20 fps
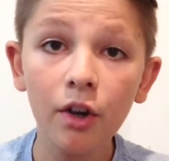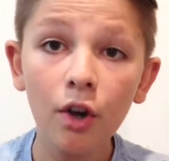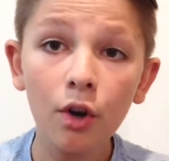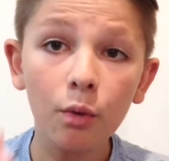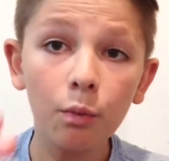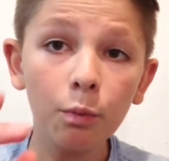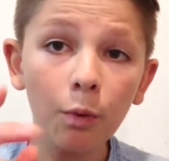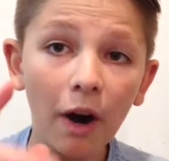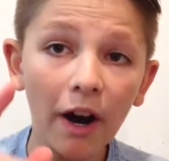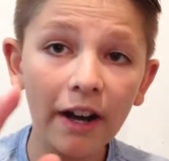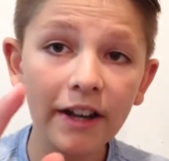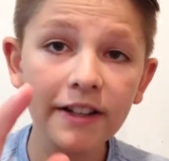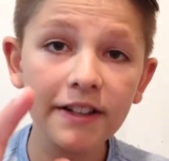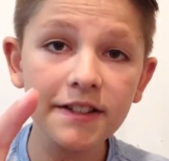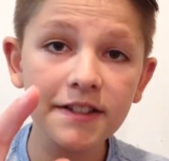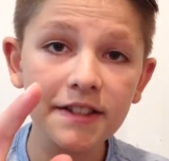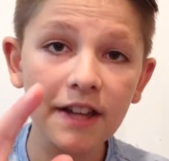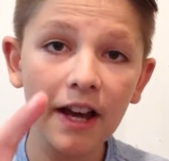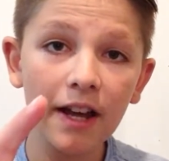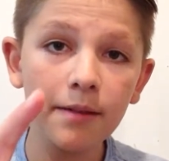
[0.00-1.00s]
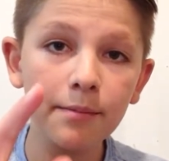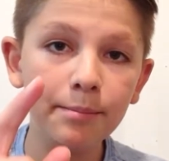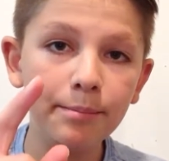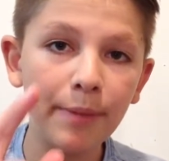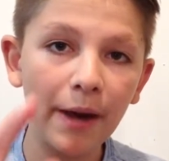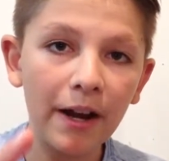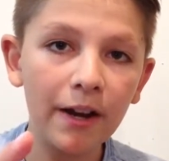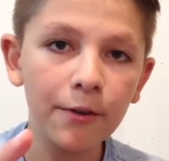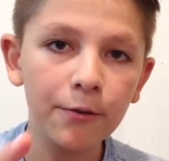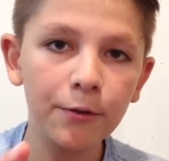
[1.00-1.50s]
Why is that
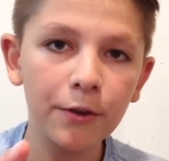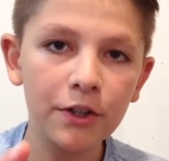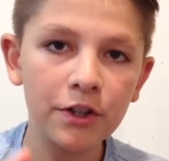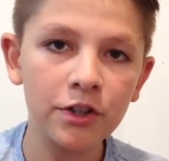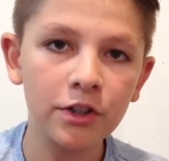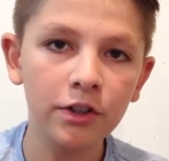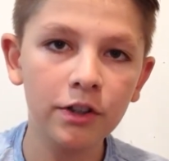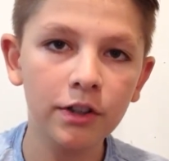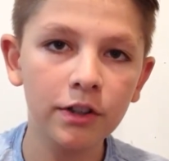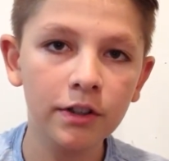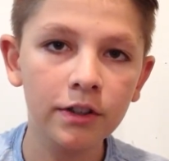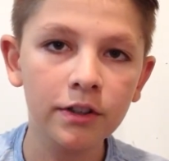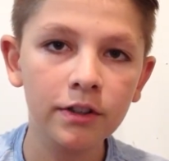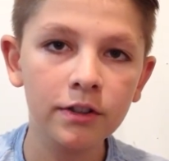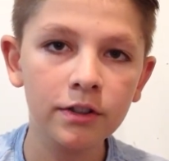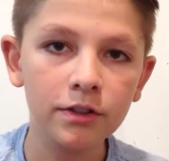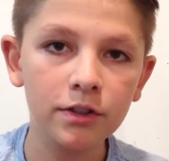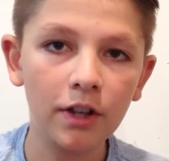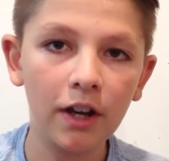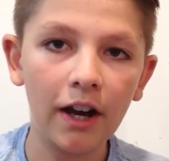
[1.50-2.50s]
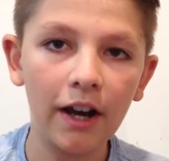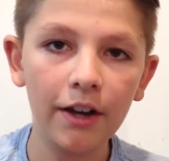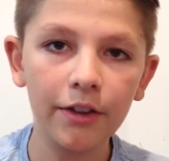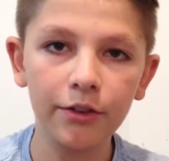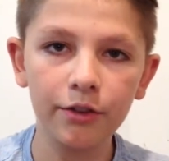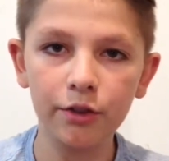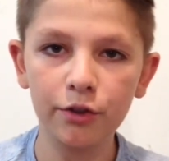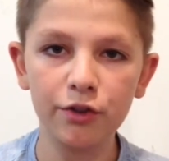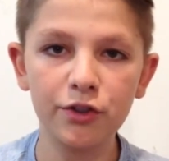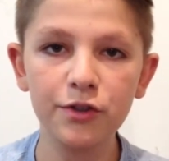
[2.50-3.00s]
beneficial to
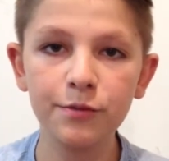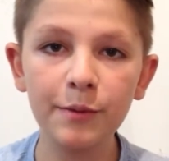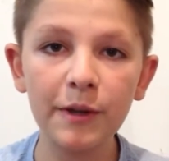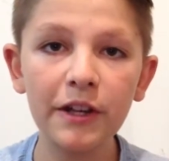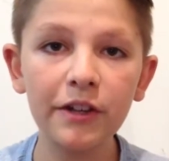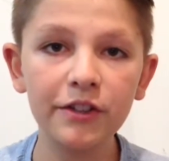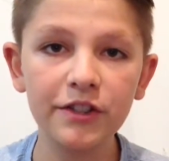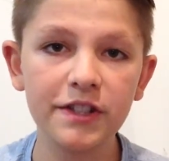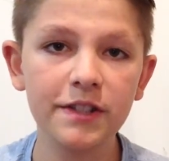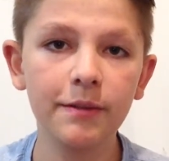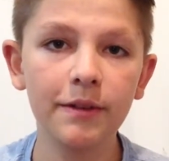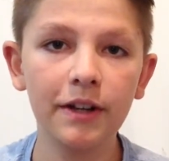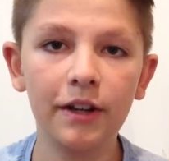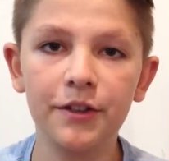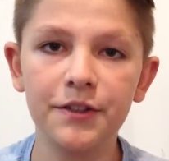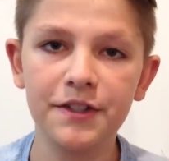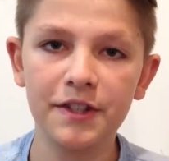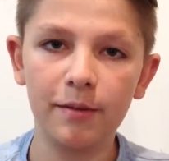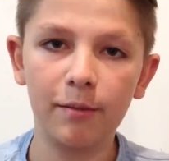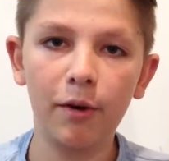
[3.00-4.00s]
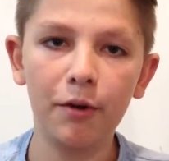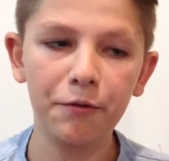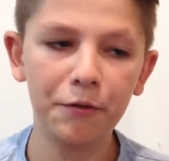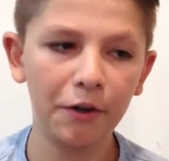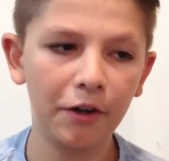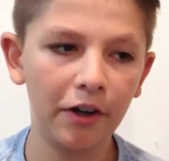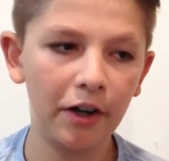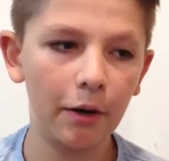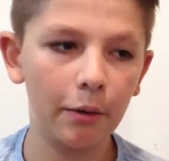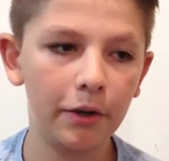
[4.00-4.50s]
either your speed or something else that I'm not
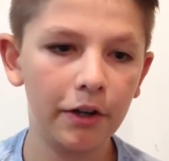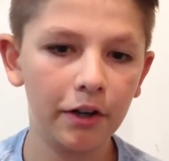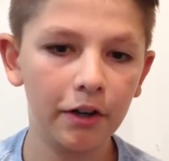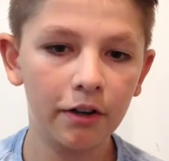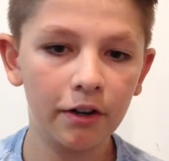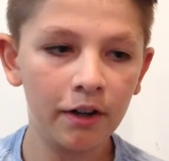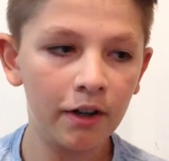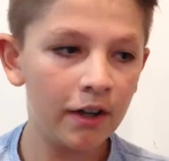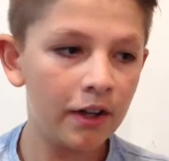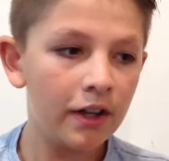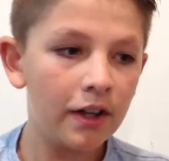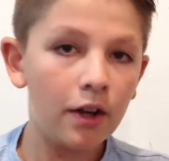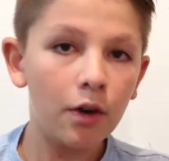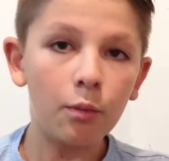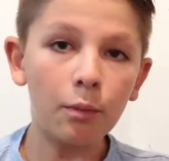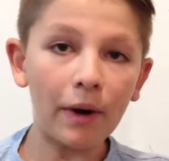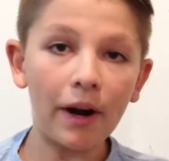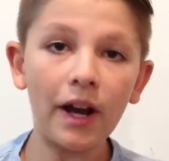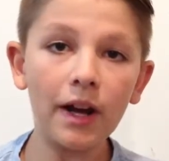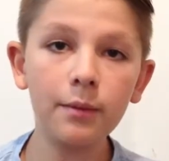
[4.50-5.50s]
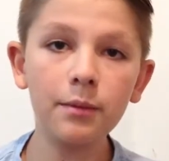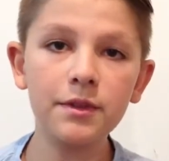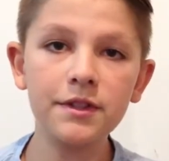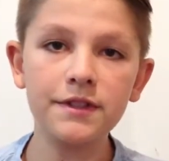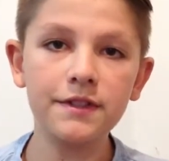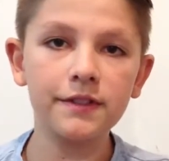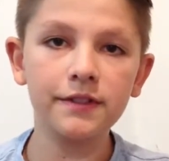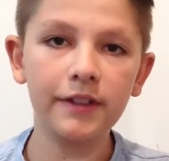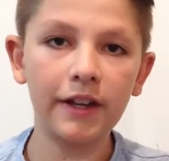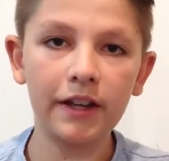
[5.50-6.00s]
figuring out here? When I
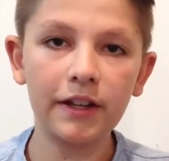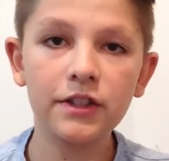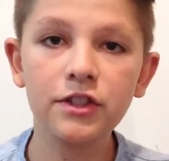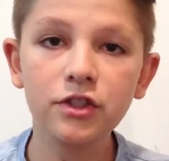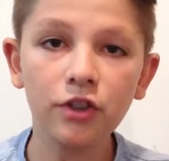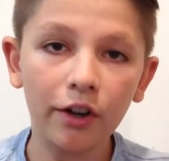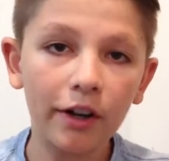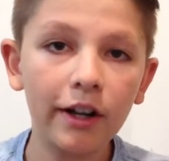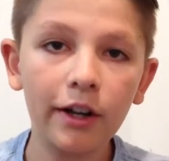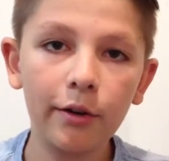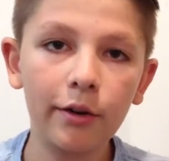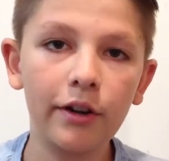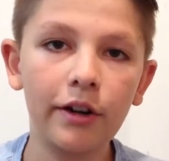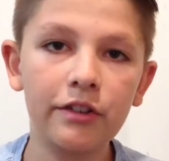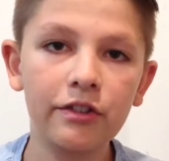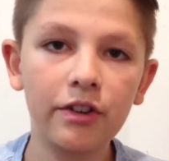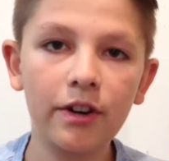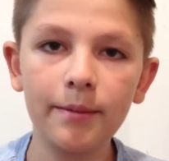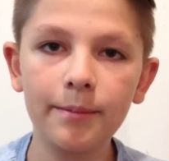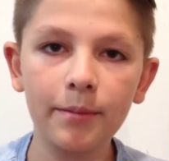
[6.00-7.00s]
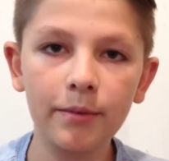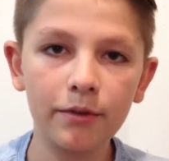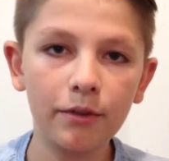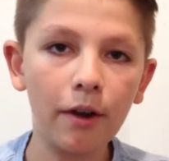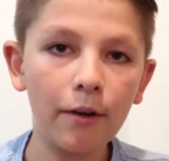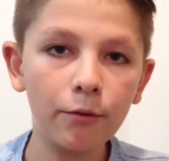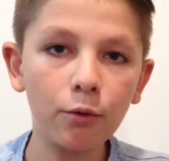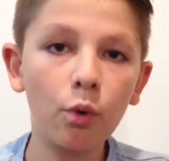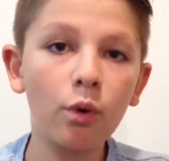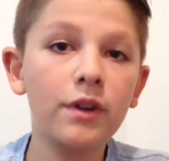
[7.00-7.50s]
was like starting out on Nitro Type,
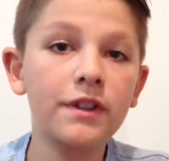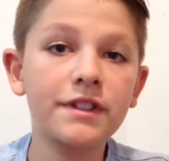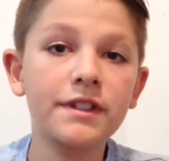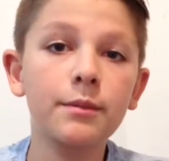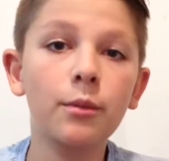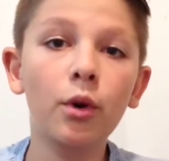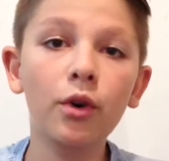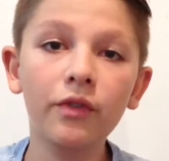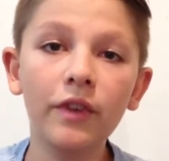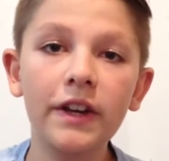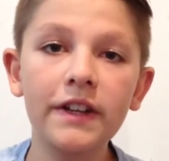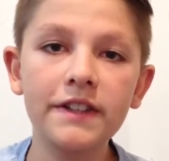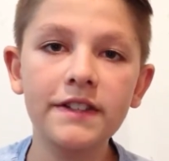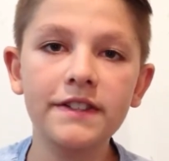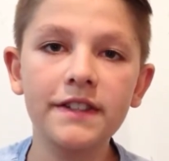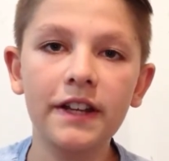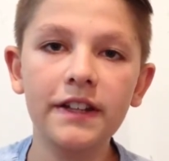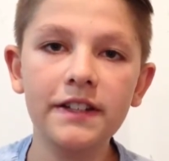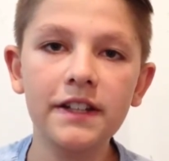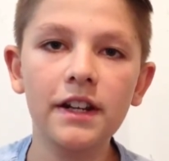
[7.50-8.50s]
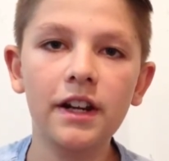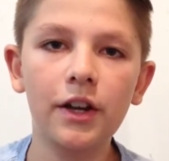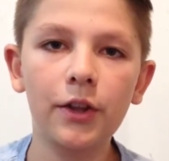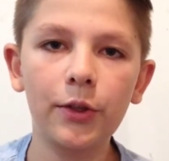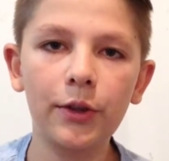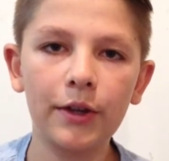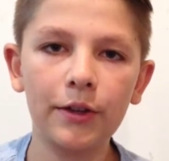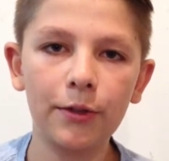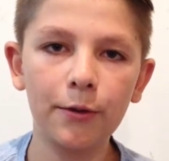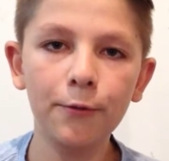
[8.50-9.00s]
of course, the more races I did, I
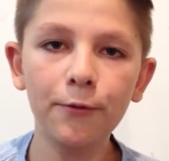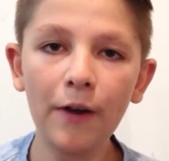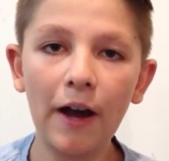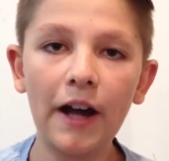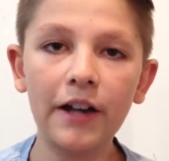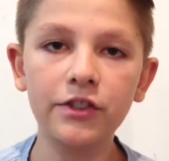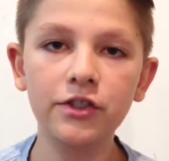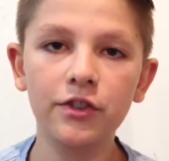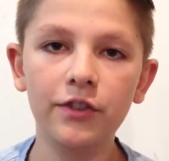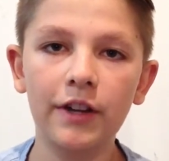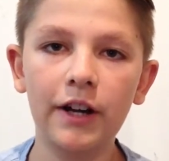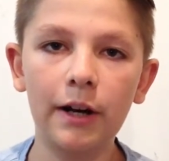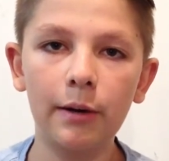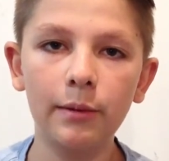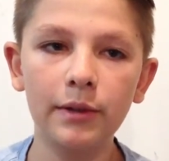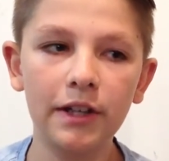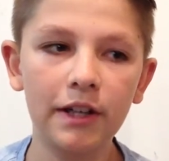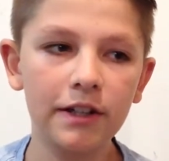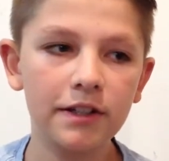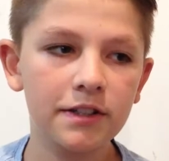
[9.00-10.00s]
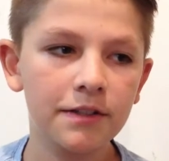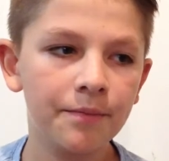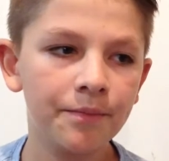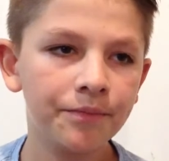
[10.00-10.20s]
think the faster that I would get.